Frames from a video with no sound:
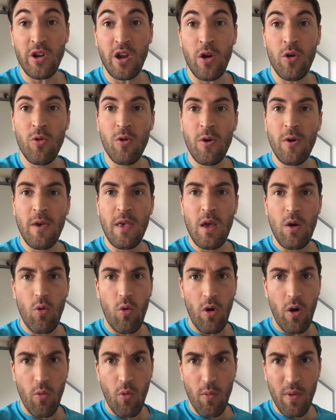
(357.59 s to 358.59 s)
you know,
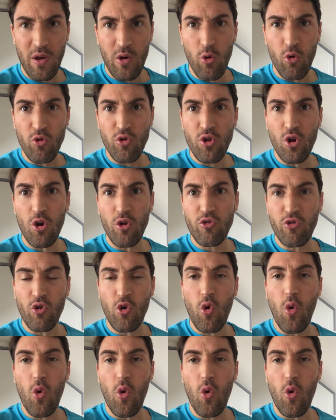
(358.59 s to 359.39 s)
what we call Dr.